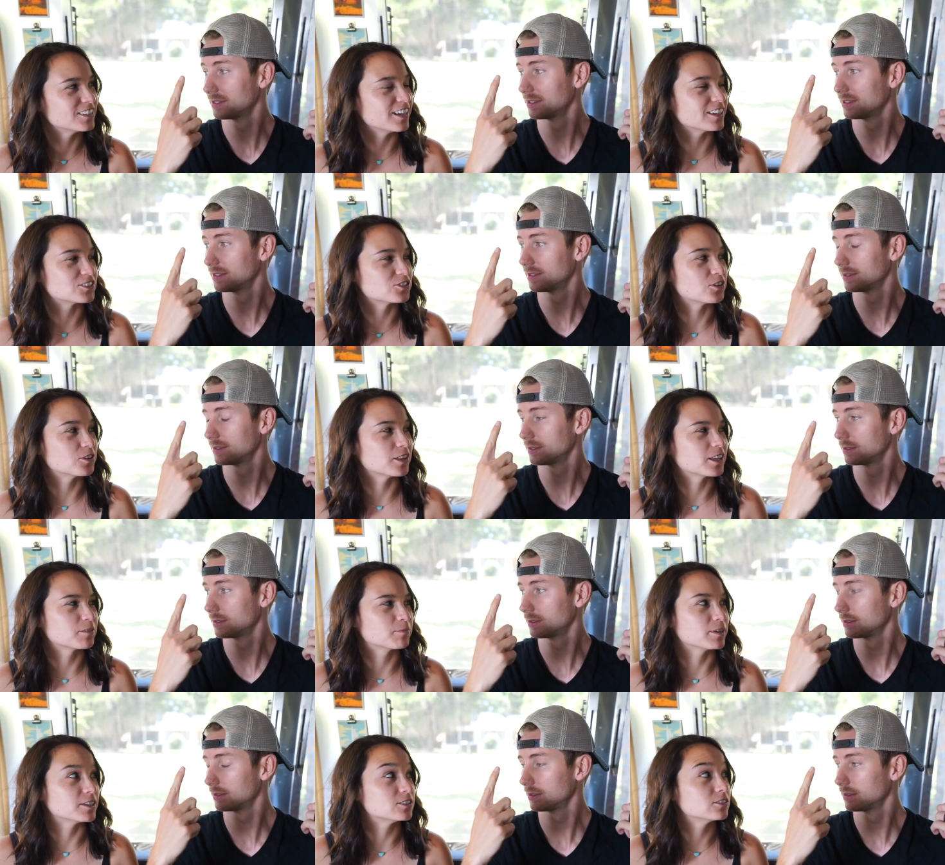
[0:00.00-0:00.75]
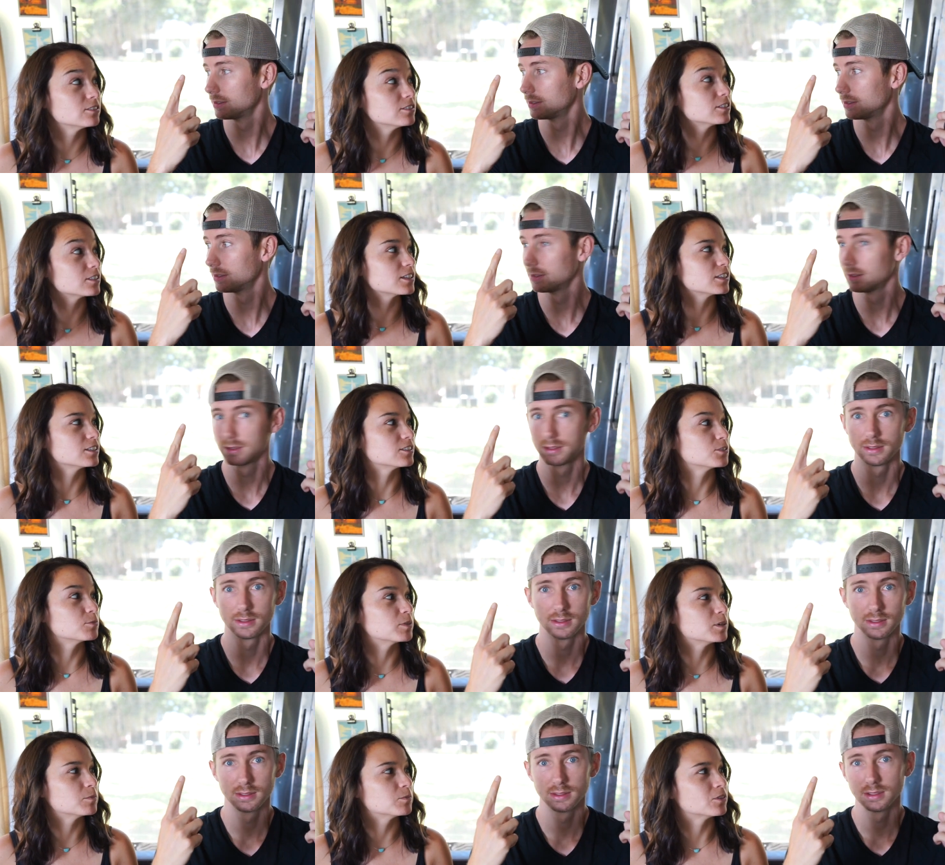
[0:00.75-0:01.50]
Speaker 1: Yeah, so it like makes you look a little
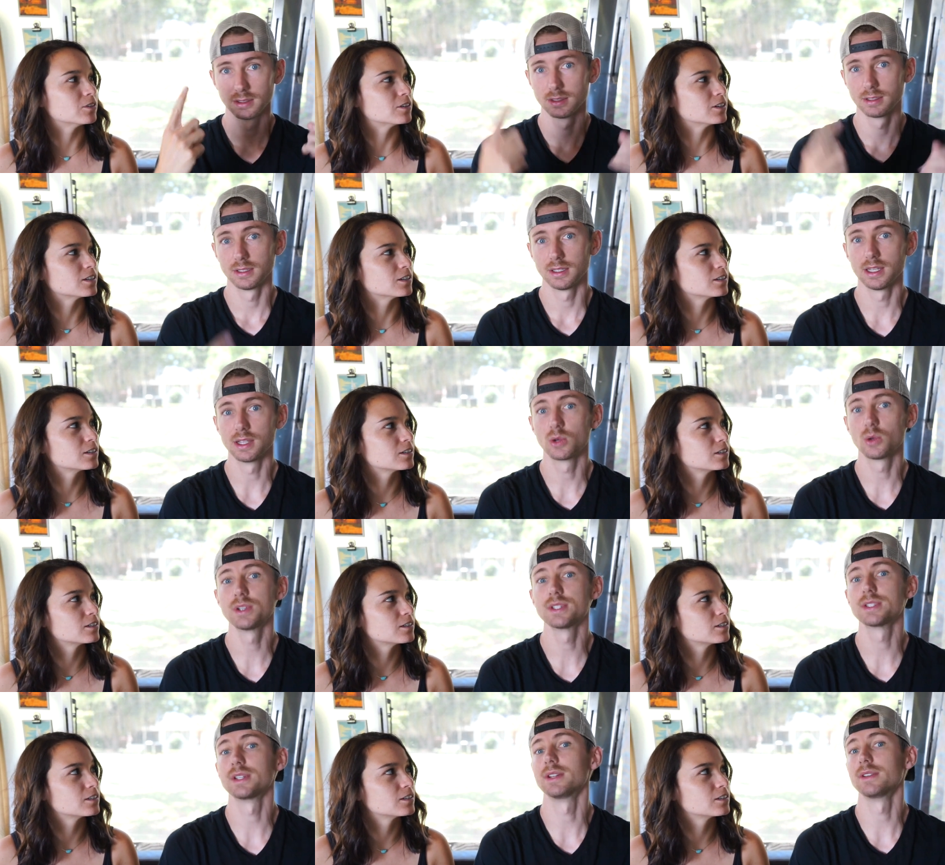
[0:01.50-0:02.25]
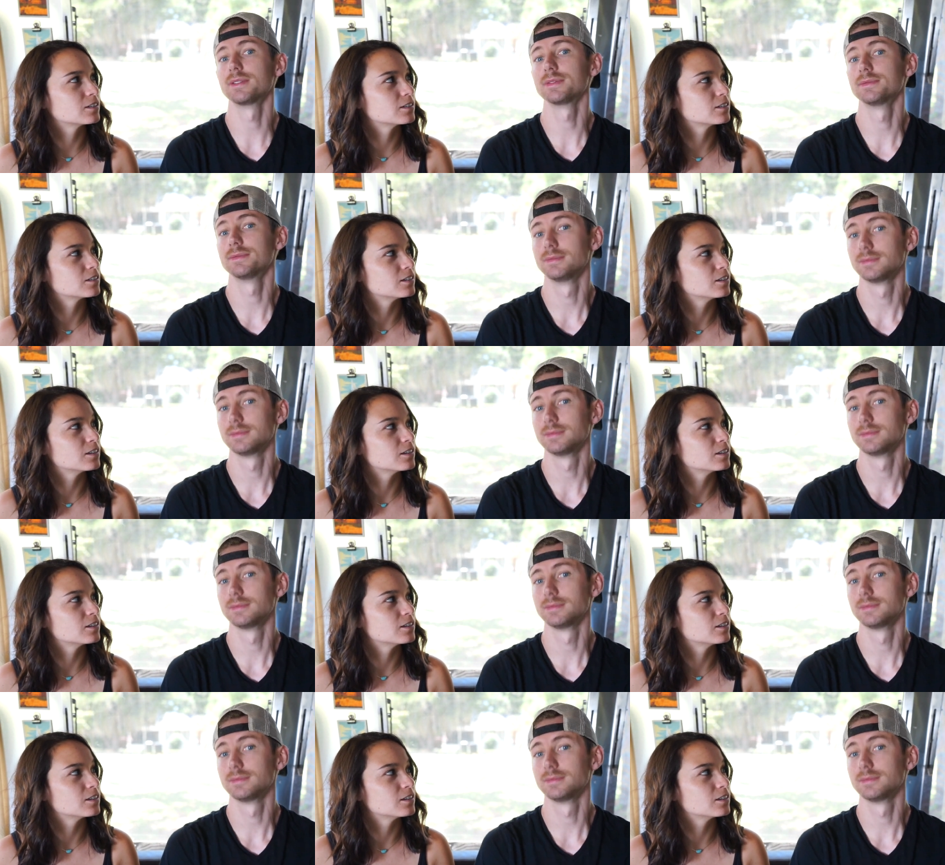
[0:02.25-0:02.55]
bit more inquisitive.